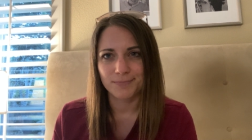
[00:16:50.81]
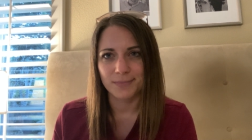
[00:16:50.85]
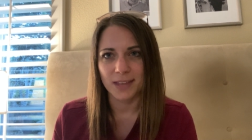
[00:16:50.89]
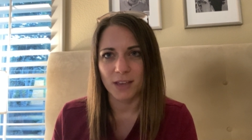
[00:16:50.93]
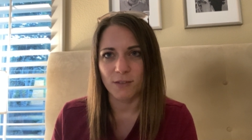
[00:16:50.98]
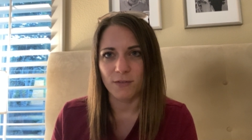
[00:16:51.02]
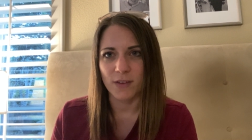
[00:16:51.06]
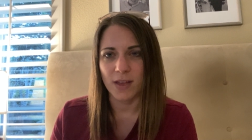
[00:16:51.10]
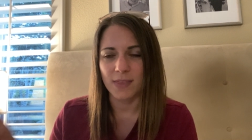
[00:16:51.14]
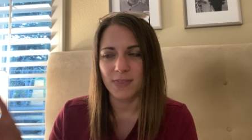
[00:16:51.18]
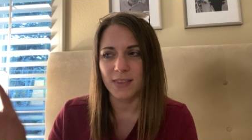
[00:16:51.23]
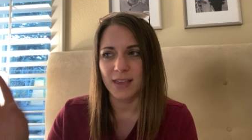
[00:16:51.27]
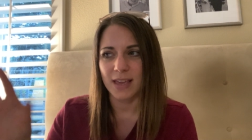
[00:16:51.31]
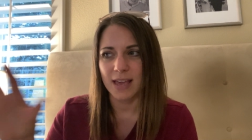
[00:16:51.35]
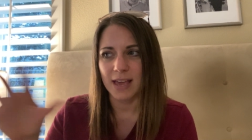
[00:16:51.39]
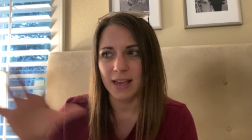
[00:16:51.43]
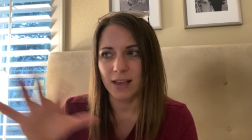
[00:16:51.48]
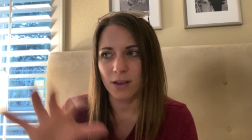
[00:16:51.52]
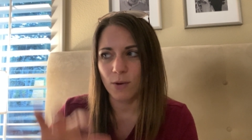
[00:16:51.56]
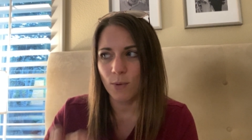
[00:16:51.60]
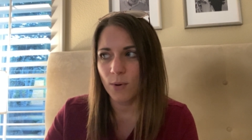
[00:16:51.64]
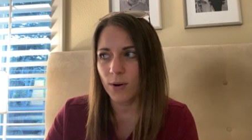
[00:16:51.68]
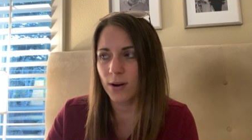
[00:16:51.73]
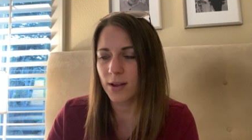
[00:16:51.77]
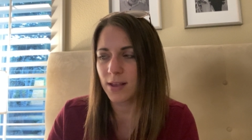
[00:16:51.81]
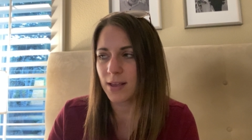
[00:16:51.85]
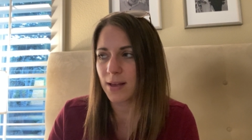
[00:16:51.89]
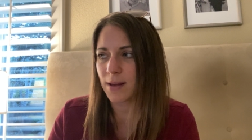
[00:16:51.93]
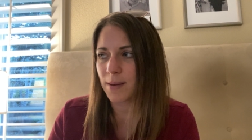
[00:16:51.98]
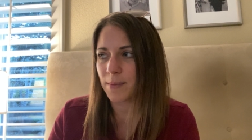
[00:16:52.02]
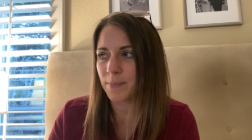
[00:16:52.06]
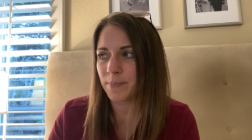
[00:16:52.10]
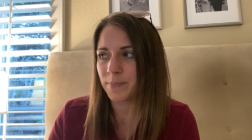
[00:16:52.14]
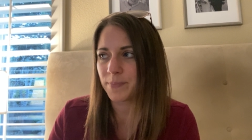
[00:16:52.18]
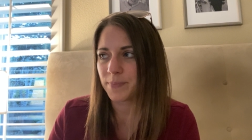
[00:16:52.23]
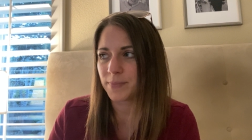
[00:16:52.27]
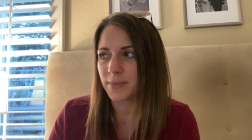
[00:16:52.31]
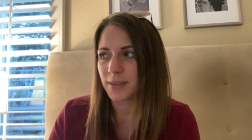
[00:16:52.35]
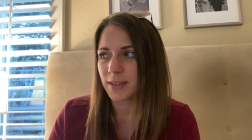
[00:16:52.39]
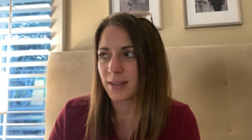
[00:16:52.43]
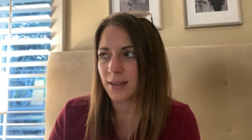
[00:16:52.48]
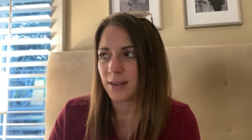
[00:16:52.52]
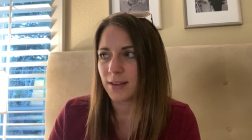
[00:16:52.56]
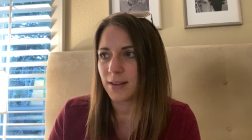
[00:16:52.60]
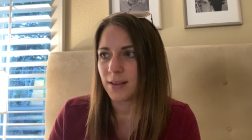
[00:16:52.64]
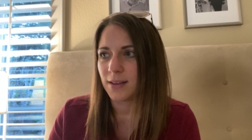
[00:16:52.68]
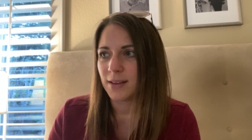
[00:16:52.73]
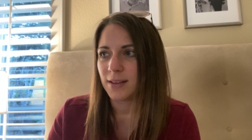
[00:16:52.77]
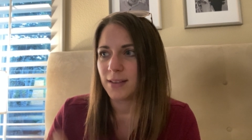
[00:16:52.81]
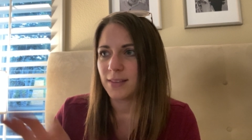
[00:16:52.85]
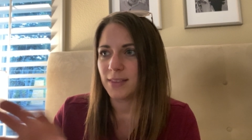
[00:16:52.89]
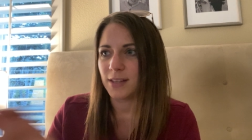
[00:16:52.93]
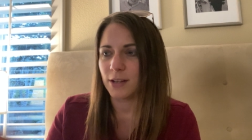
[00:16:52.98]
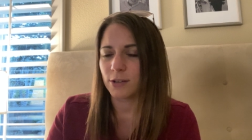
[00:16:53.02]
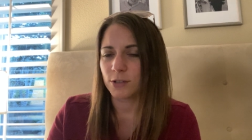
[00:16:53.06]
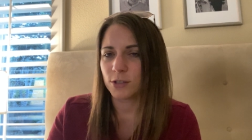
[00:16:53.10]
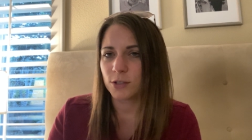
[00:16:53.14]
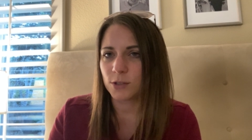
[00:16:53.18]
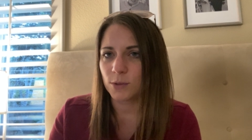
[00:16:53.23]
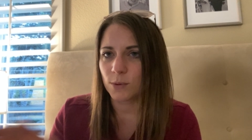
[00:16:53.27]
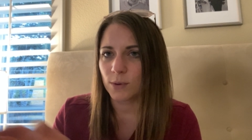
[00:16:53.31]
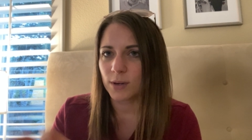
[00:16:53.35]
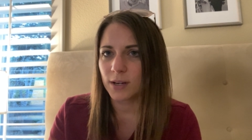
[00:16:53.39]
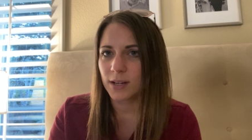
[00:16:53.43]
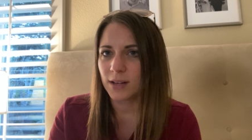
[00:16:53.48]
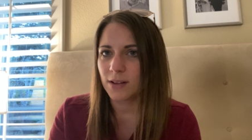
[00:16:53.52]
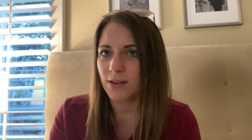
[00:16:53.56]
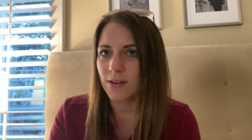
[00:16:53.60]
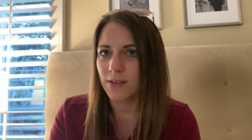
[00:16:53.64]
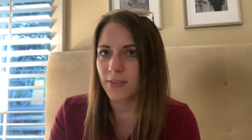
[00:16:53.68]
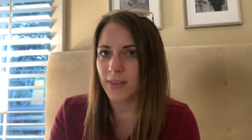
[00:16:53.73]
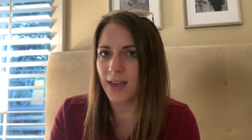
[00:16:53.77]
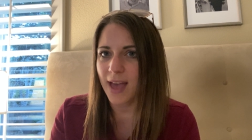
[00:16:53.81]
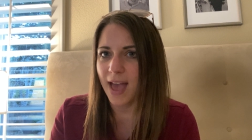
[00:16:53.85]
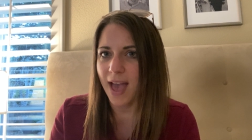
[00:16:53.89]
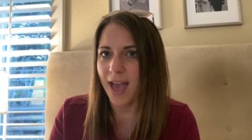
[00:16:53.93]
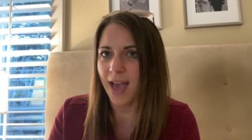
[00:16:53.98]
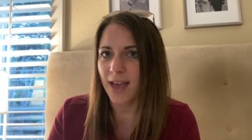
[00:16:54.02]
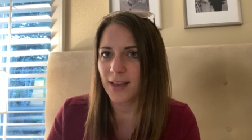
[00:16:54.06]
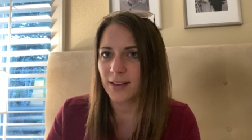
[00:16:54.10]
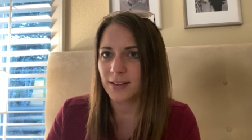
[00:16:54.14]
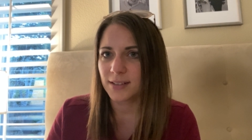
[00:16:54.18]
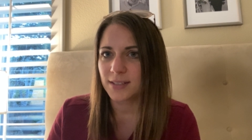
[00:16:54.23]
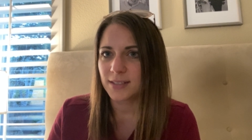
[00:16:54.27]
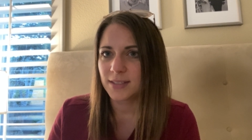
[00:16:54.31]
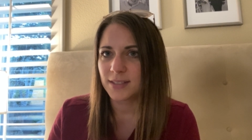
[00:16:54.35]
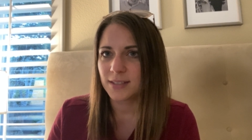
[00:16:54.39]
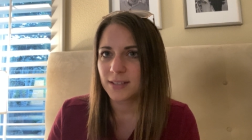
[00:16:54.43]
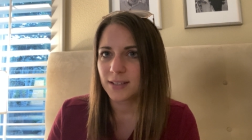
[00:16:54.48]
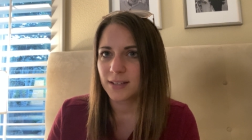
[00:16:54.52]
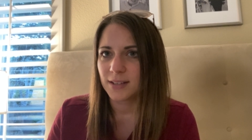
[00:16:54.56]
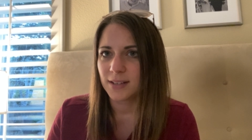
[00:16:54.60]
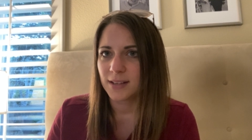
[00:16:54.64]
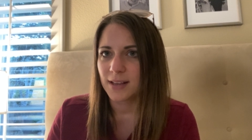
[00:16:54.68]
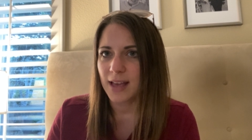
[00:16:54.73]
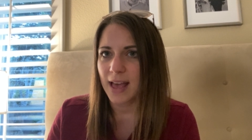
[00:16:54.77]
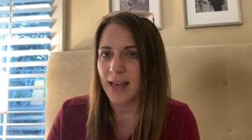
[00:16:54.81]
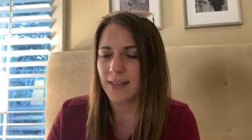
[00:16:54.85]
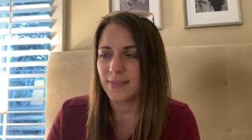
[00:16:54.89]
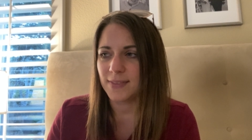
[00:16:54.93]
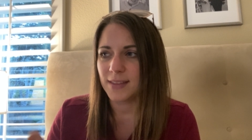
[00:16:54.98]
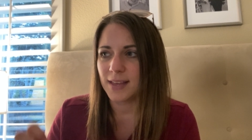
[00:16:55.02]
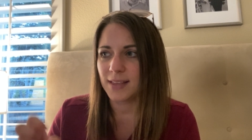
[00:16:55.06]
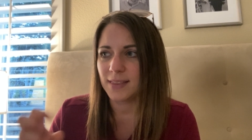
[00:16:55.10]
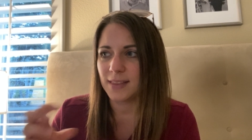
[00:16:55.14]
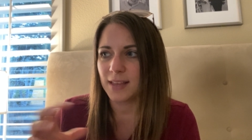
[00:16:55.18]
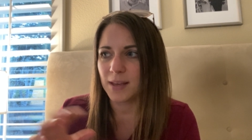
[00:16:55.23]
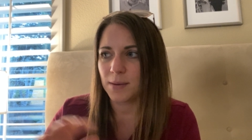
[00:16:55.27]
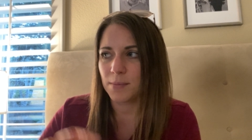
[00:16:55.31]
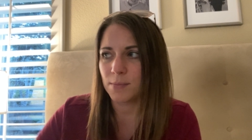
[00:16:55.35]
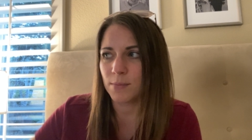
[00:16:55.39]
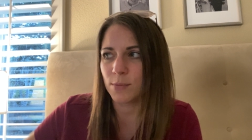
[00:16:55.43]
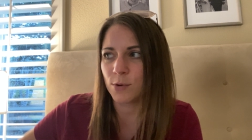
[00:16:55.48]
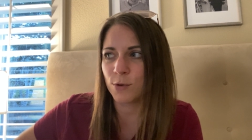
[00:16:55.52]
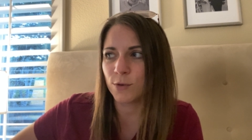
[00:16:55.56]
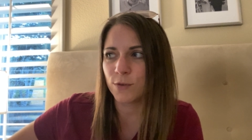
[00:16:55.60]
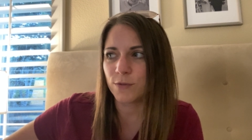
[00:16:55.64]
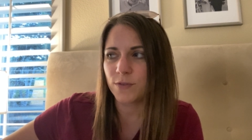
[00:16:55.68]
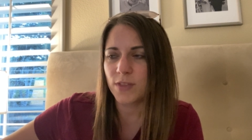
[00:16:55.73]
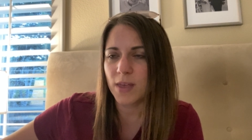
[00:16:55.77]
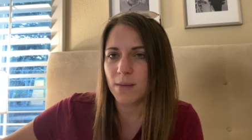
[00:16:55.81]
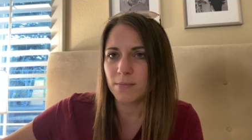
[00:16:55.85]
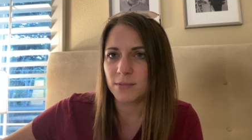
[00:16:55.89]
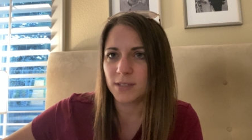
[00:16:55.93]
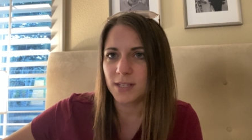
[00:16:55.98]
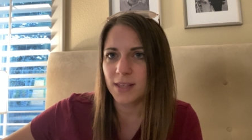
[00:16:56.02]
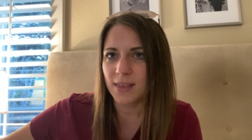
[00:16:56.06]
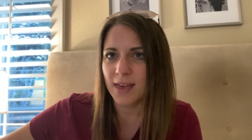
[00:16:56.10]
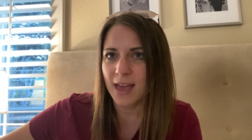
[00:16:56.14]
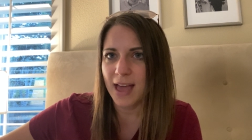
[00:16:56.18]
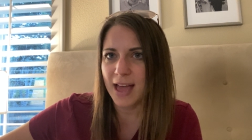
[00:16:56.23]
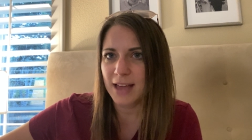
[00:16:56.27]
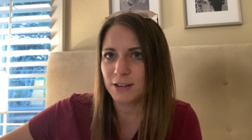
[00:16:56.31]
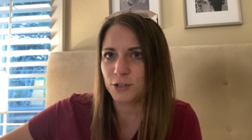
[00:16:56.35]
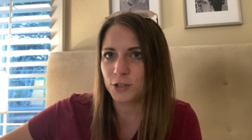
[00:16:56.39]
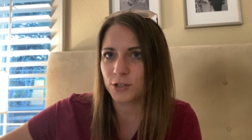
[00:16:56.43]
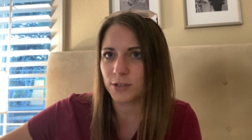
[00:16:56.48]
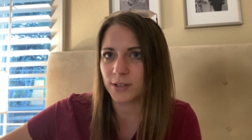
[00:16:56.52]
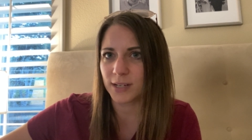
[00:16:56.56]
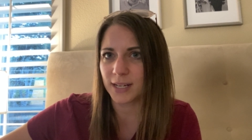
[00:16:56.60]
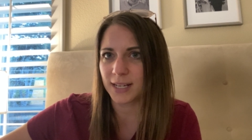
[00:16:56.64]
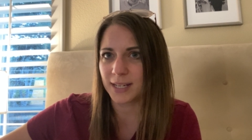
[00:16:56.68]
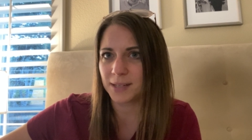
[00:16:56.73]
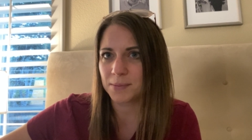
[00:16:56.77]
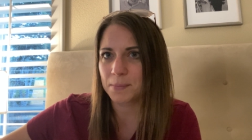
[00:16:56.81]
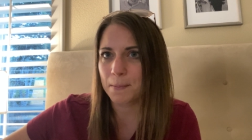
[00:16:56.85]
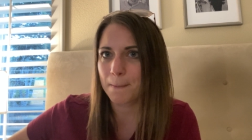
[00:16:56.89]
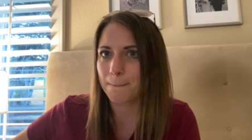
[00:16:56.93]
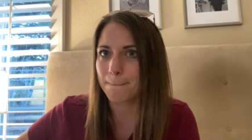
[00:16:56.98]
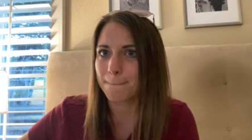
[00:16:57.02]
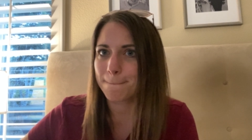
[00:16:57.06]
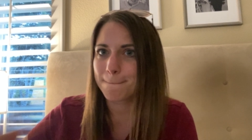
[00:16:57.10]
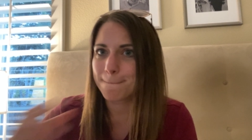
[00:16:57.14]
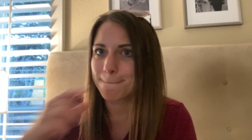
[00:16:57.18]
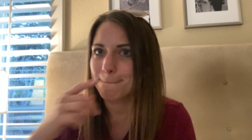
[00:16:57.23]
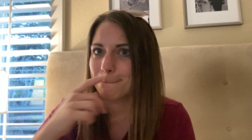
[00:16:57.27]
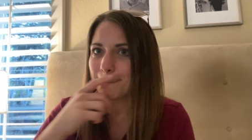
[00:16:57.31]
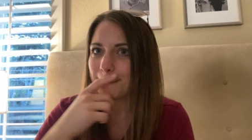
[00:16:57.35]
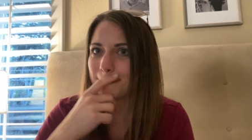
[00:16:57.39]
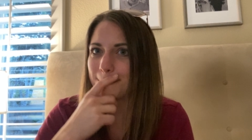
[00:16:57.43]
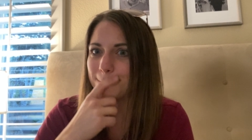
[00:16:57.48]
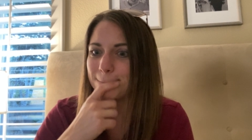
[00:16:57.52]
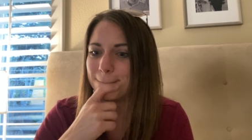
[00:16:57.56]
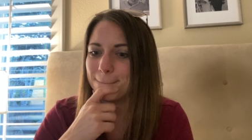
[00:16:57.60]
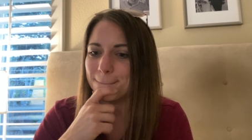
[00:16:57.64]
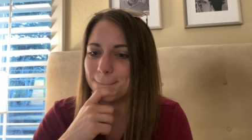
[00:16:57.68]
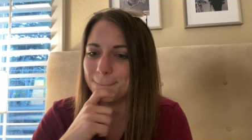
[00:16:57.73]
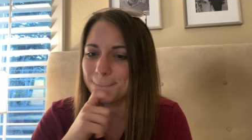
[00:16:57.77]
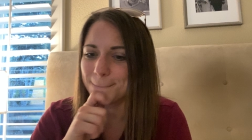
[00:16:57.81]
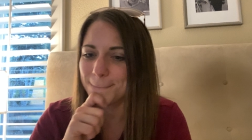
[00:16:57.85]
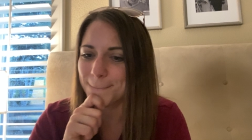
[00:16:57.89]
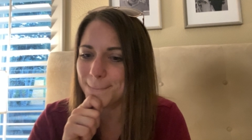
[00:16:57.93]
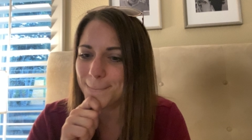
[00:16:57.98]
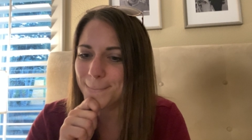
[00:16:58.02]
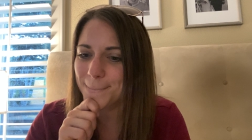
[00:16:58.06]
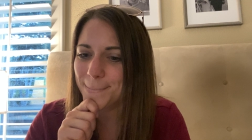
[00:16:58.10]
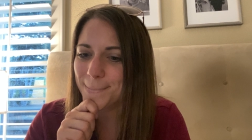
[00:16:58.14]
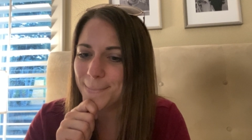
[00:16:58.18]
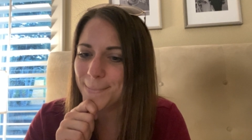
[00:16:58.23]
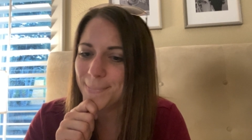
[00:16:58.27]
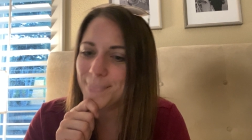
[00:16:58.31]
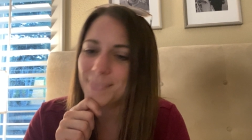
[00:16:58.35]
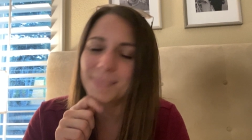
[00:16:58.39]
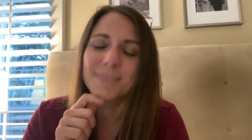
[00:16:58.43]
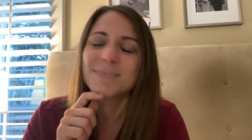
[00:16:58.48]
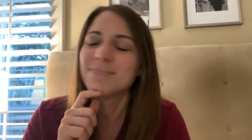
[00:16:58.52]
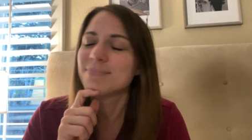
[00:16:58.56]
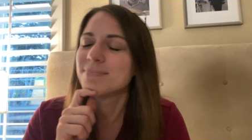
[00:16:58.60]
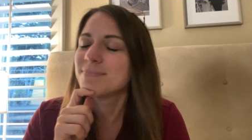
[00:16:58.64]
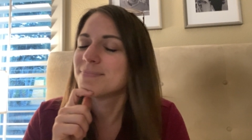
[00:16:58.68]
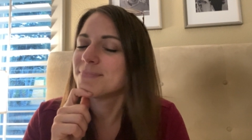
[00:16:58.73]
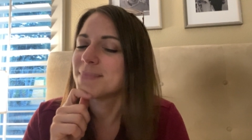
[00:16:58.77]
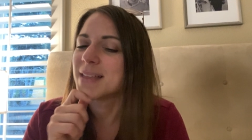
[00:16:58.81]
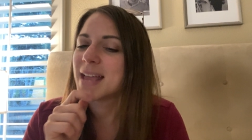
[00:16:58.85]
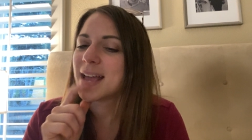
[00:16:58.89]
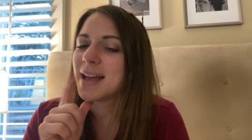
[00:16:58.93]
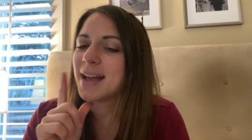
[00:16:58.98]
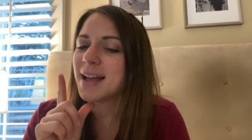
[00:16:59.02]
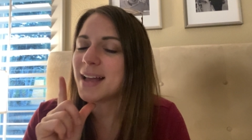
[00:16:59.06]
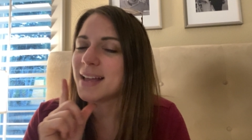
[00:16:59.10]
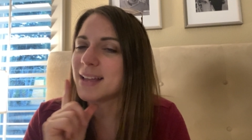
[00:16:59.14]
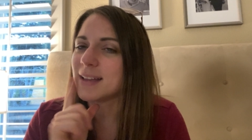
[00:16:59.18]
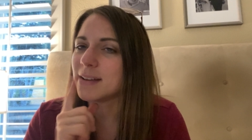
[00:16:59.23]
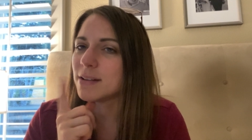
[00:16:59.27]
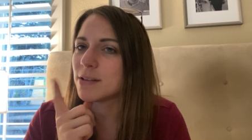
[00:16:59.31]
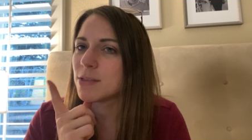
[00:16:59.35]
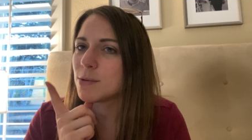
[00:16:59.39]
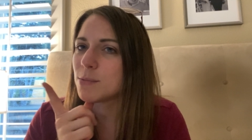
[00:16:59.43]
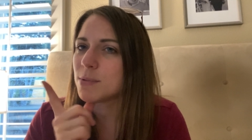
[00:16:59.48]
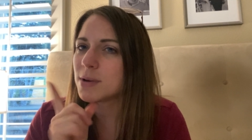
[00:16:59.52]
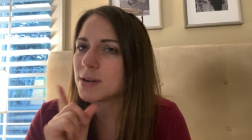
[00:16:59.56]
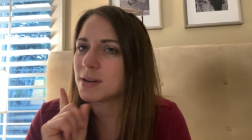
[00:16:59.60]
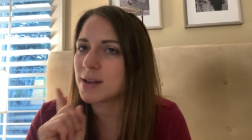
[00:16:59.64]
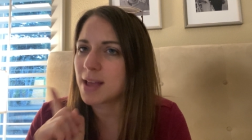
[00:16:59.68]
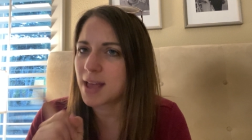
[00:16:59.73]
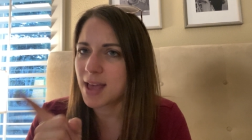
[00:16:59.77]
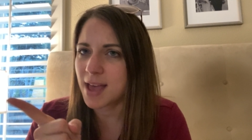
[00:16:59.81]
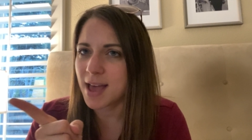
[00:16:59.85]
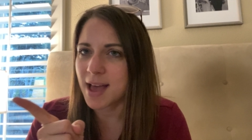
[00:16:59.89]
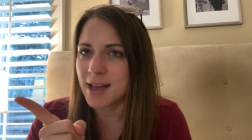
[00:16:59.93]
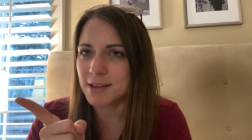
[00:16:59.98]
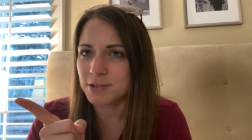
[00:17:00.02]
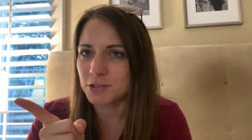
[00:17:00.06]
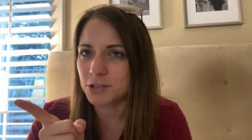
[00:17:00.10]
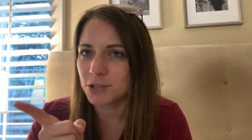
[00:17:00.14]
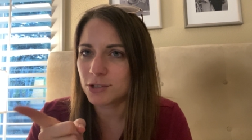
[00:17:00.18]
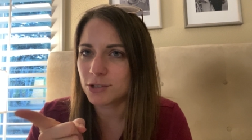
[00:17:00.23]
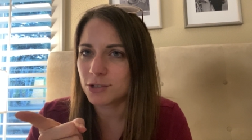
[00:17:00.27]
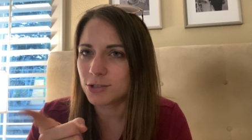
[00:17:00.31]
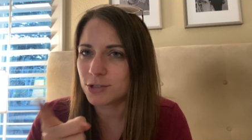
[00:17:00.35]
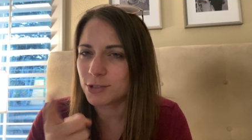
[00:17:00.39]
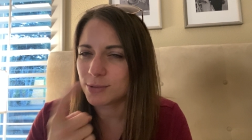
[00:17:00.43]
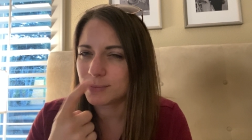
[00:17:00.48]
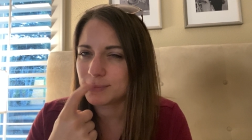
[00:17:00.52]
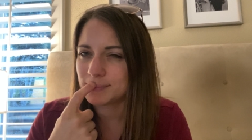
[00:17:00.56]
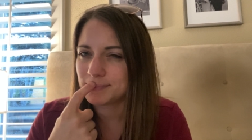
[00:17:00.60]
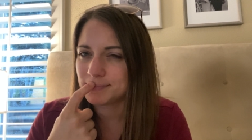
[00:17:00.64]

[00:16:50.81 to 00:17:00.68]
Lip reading: If at the Agorium, they're sorting all the eggs, and then they move them to the hatchery. I hear the word hatch.